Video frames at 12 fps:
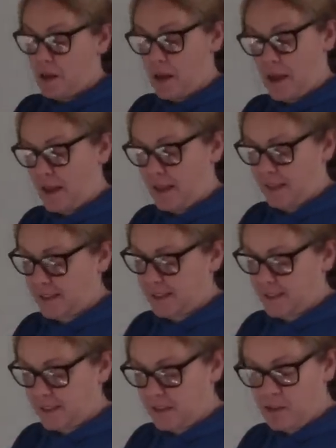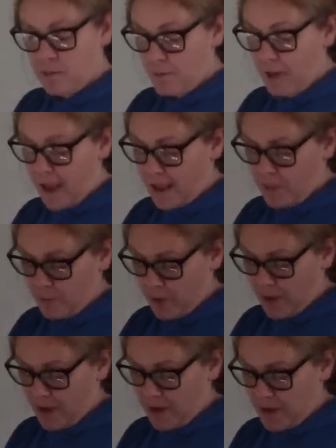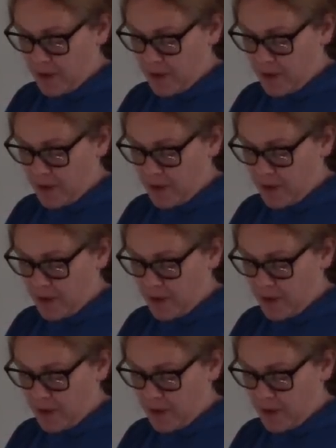It doesn't, you may, but